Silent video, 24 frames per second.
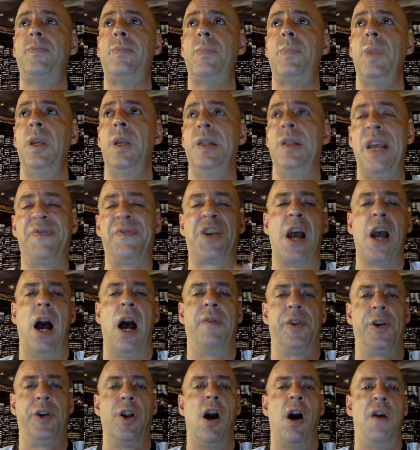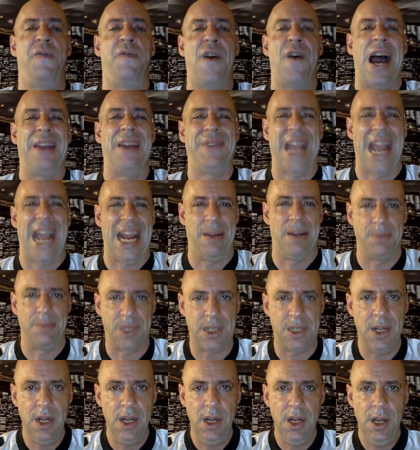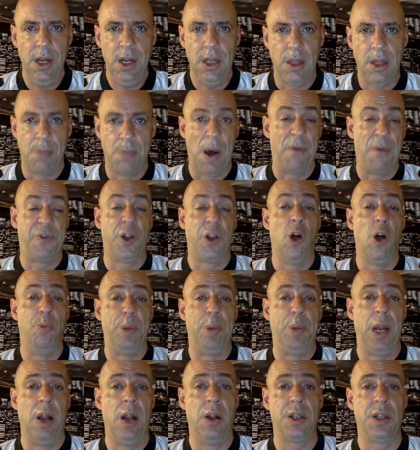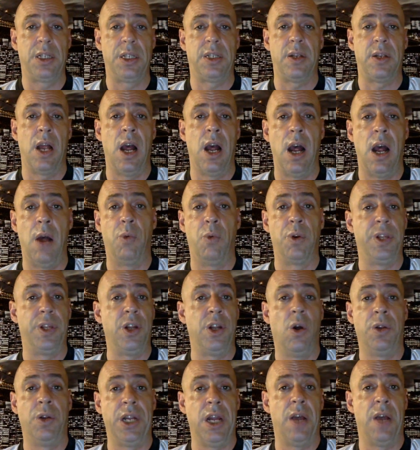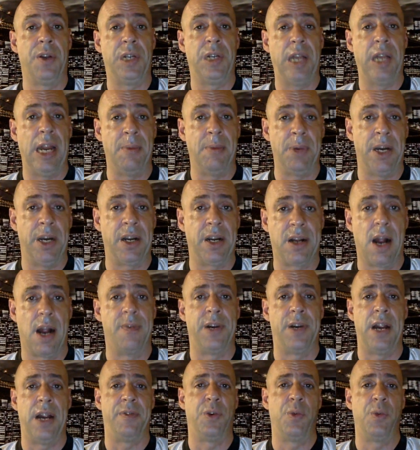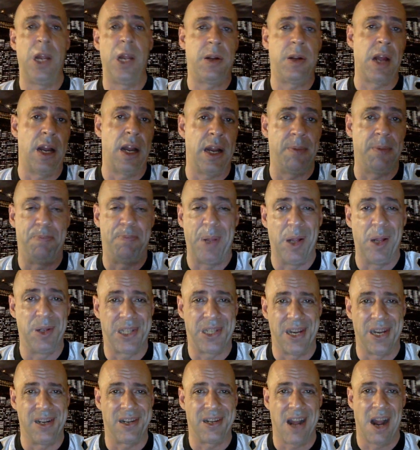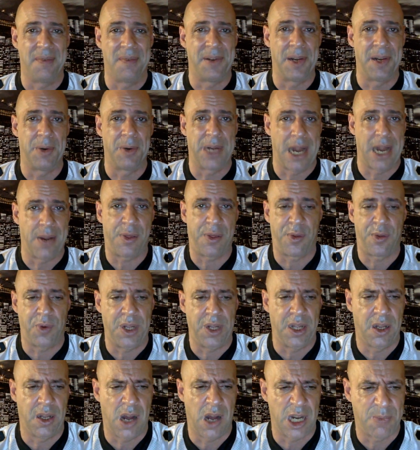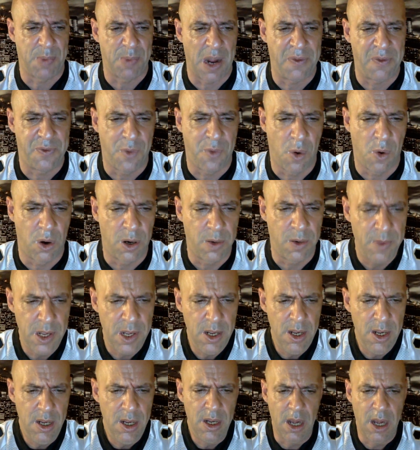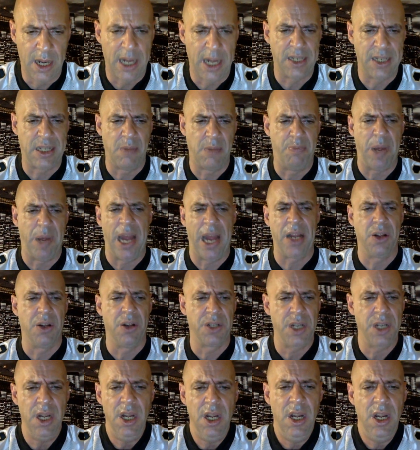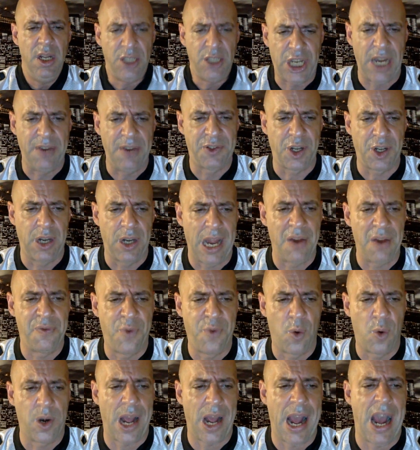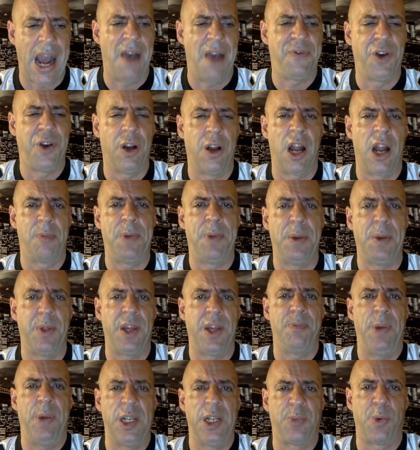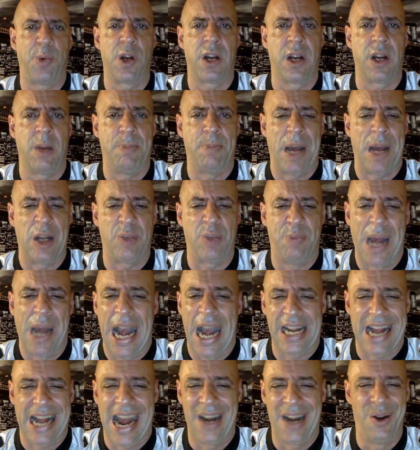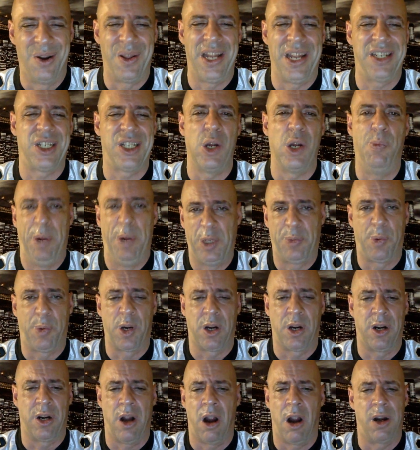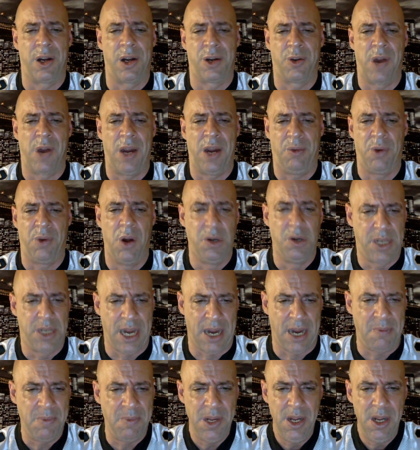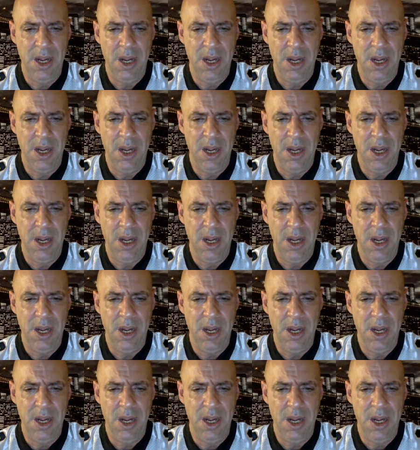they've covered all 5 games. The Buffalo Bills were the only other team that had covered every week, and the Bills didn't cover. They were getting 3. They lost by 4 against the Bengals. Chiefs are laying 4.5 here. A lot of people think Pittsburgh are going to bounce back. I don't think so. Pittsburgh aren't a great road team.